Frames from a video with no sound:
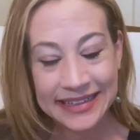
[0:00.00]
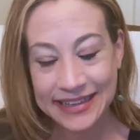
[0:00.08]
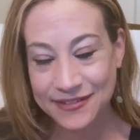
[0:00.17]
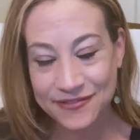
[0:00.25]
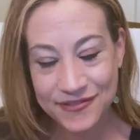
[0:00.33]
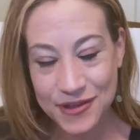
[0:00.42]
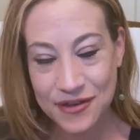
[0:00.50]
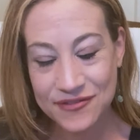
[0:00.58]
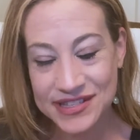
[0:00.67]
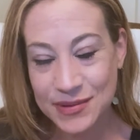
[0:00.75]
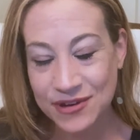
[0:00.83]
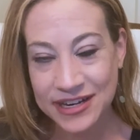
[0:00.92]
if you
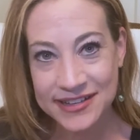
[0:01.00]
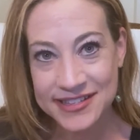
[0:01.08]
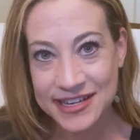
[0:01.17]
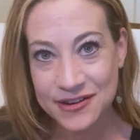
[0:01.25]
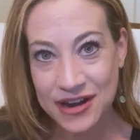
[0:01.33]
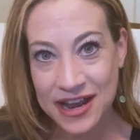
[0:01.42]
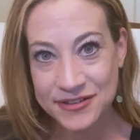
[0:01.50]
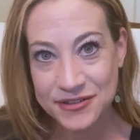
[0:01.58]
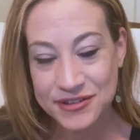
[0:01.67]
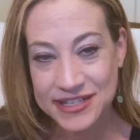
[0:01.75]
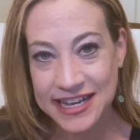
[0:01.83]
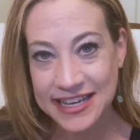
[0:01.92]
have someone else in your house
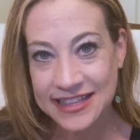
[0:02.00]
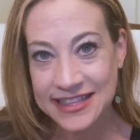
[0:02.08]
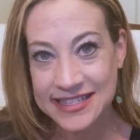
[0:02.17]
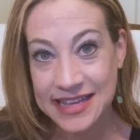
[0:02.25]
who's taking the